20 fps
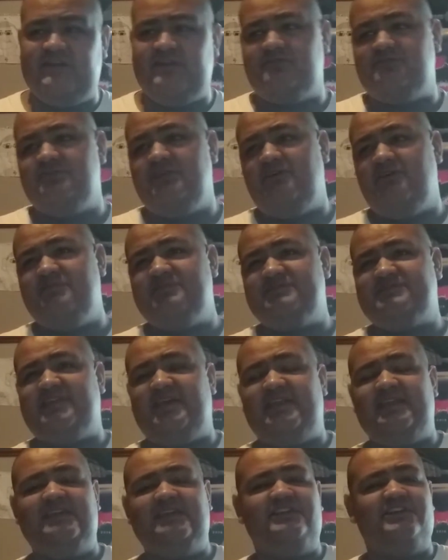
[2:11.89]
you'll notice
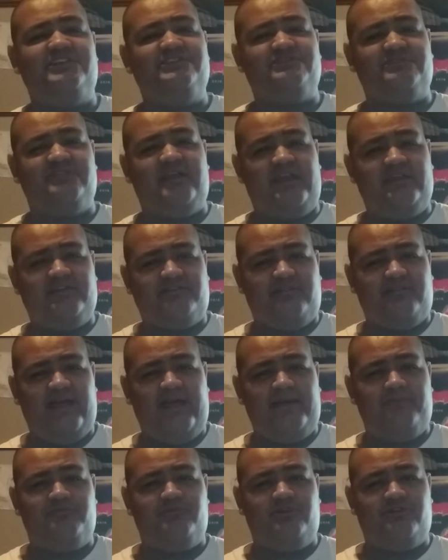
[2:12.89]
that he does a lot of
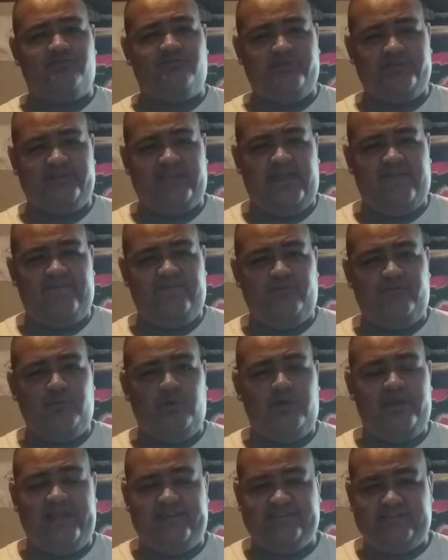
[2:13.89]
collab work with David
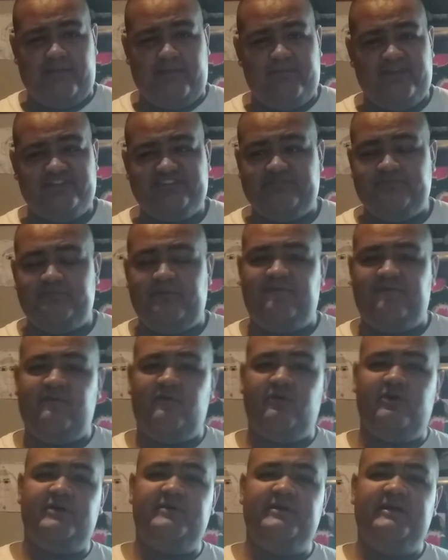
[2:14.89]
Wood, as I mentioned
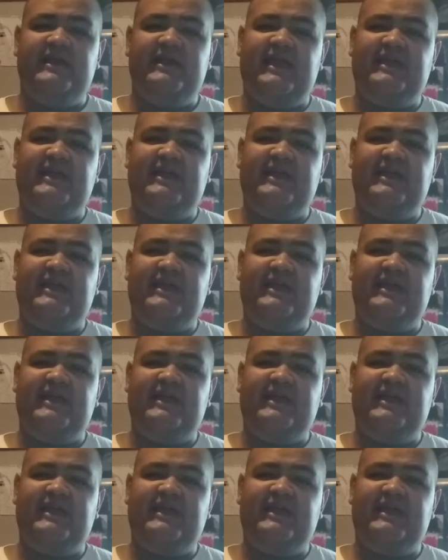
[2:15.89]
before,